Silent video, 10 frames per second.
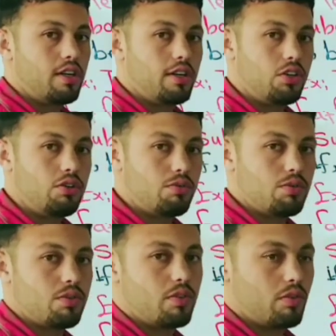
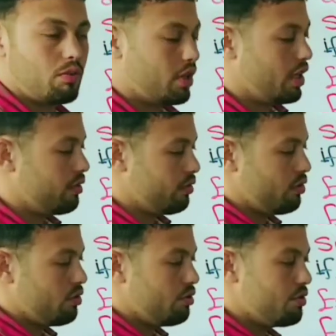use, or I have to
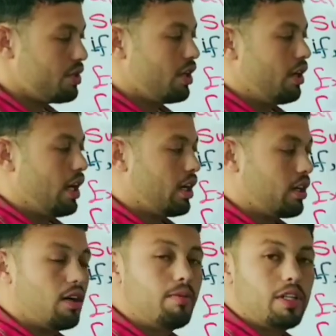use a
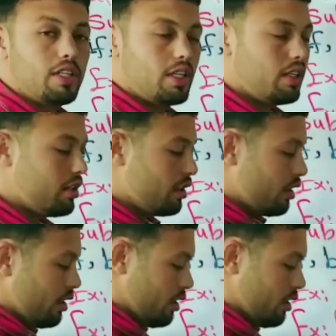comma, then